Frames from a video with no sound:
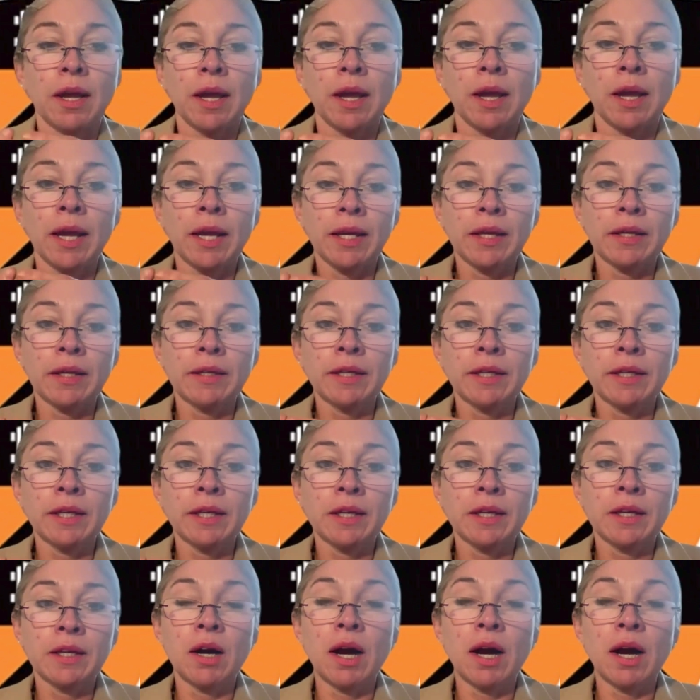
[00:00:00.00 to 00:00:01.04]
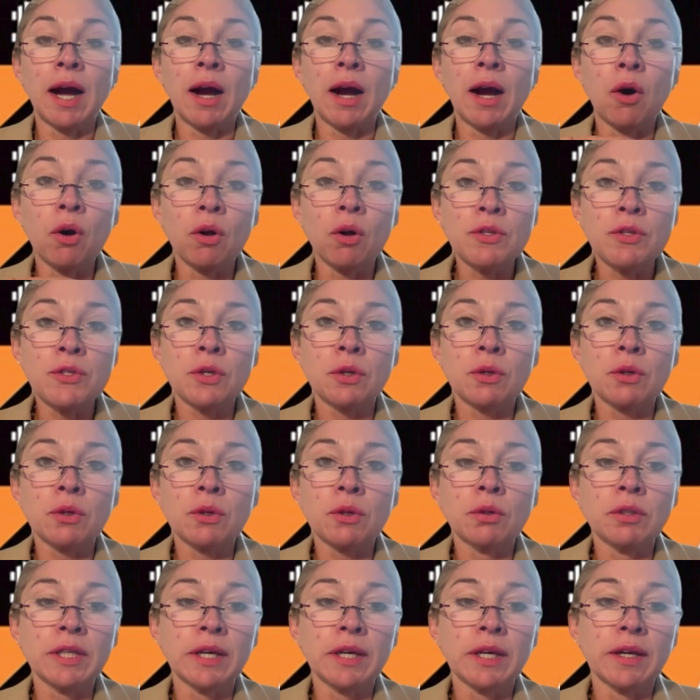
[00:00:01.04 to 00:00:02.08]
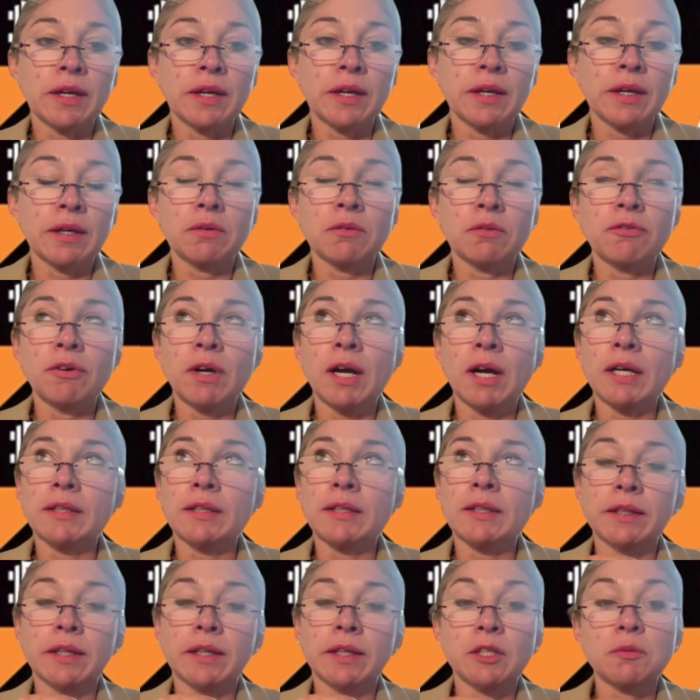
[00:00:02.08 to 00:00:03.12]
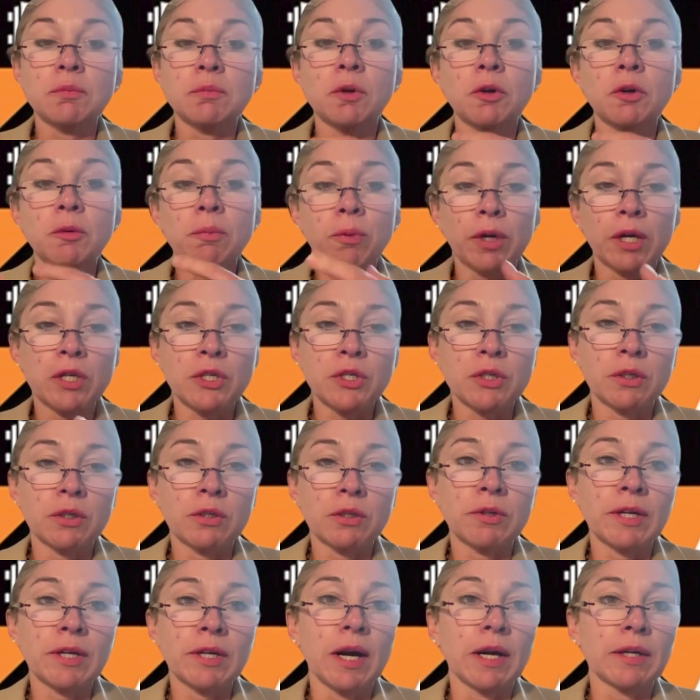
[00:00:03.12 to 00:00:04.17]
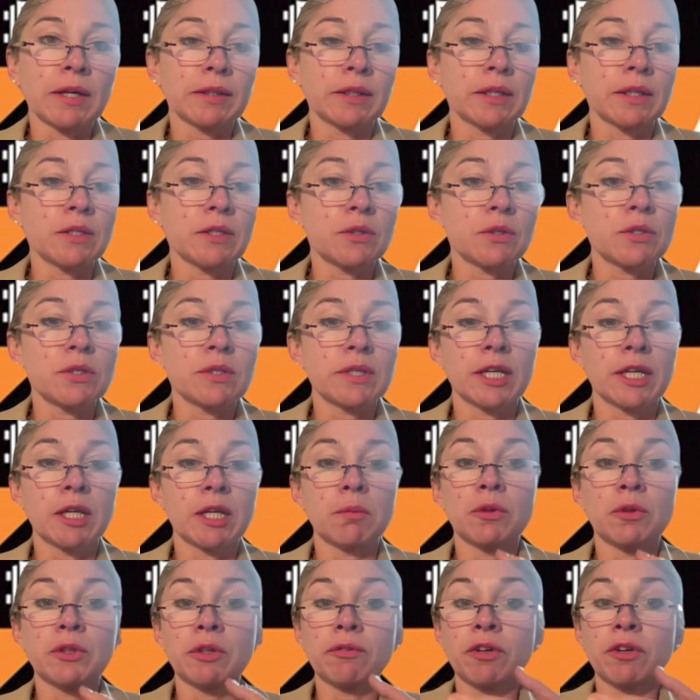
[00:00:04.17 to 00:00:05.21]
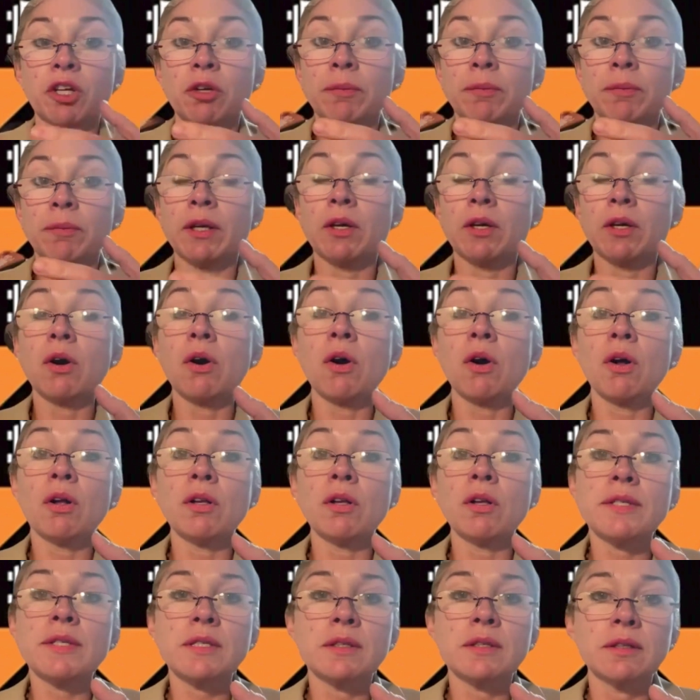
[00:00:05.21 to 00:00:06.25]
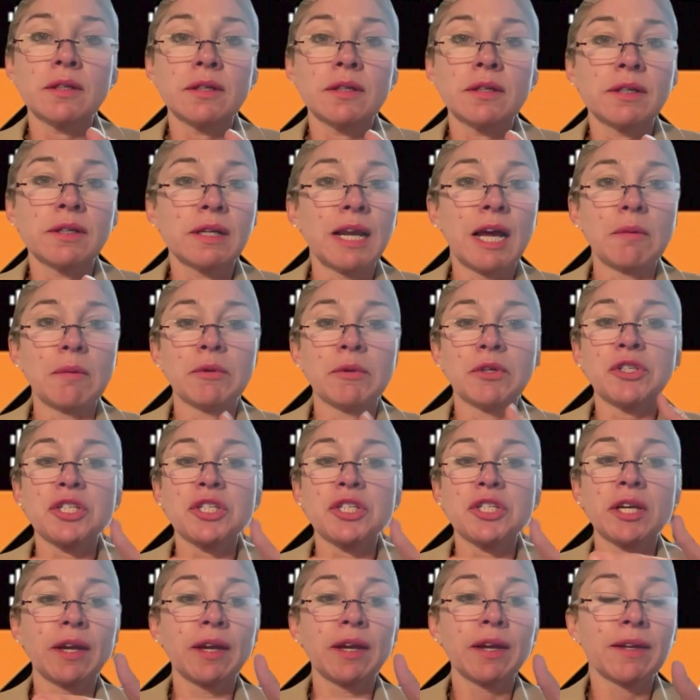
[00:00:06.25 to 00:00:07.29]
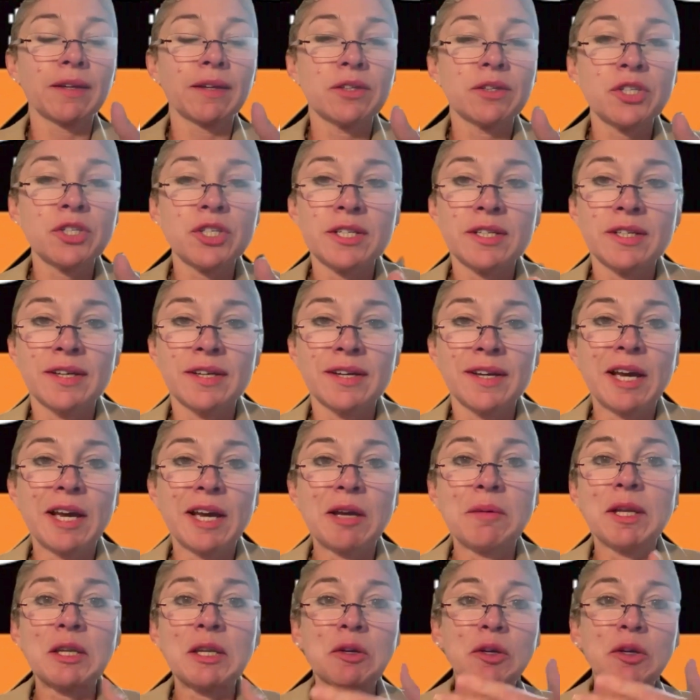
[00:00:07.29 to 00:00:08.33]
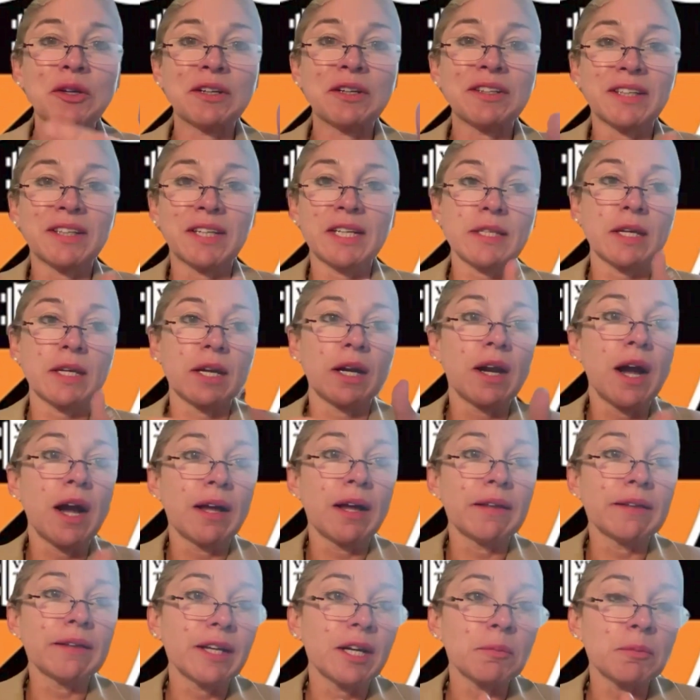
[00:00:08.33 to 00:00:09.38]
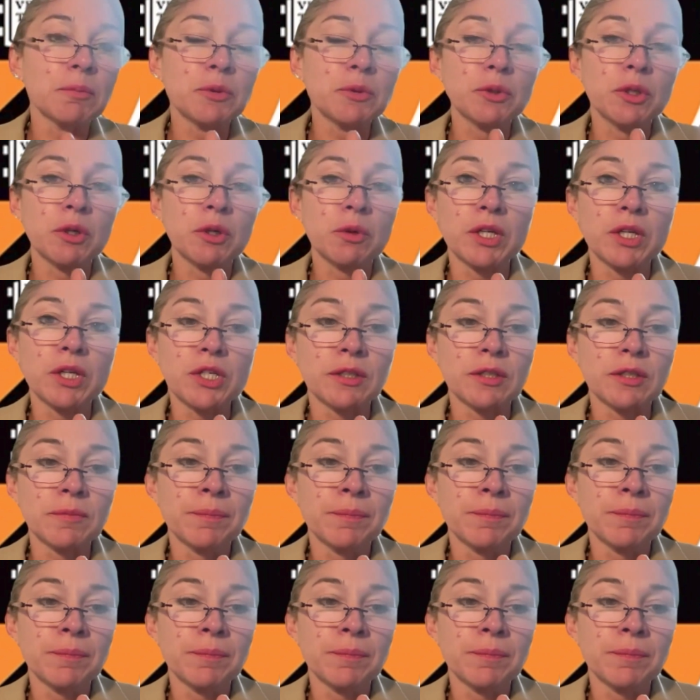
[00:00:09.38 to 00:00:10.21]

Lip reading: And also the fact that there is more pressure regarding sustainable development goals, climate change, and many other things that are adding up to the equation.